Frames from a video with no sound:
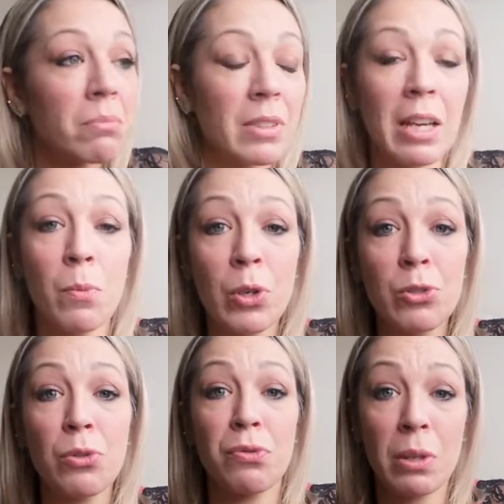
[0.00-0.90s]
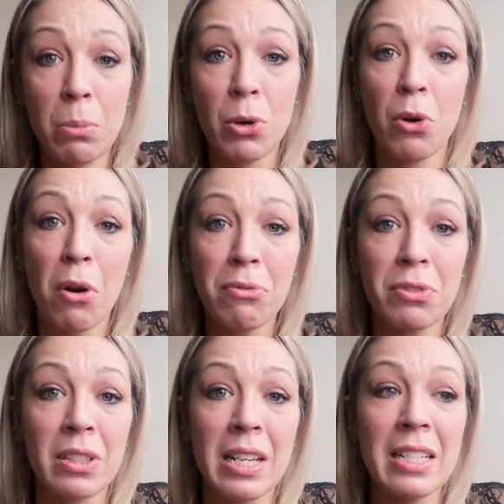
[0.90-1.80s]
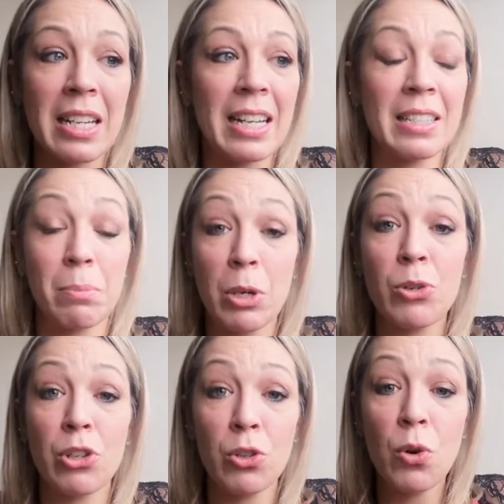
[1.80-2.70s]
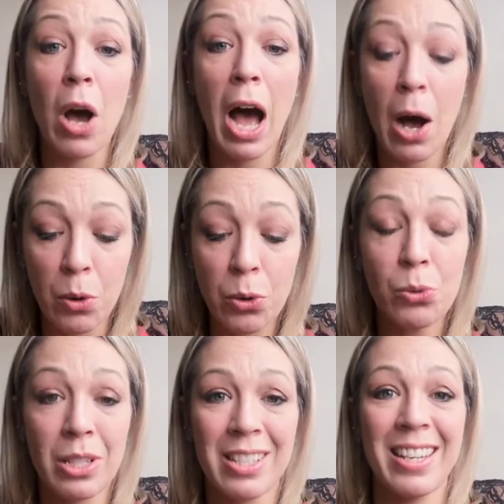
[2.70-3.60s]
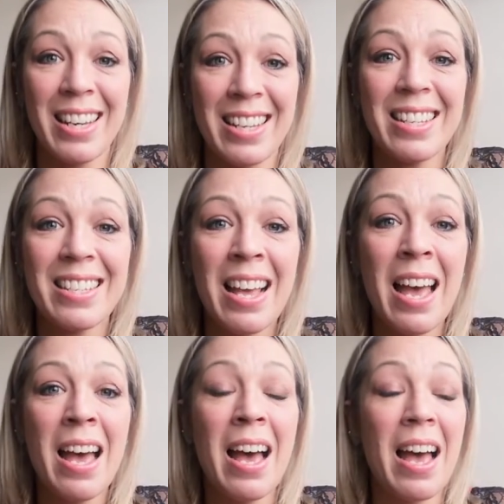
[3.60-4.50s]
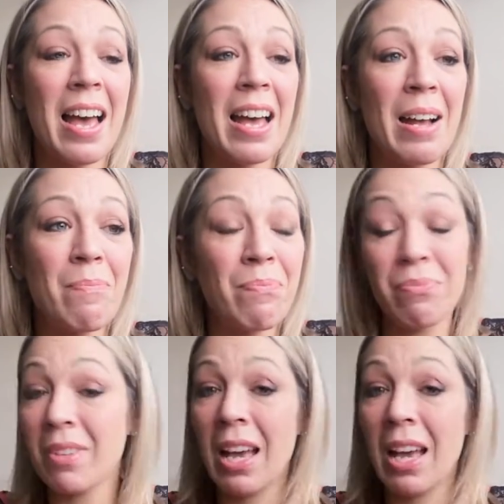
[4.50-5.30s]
they want to feel more confident and because i know how good it is and um,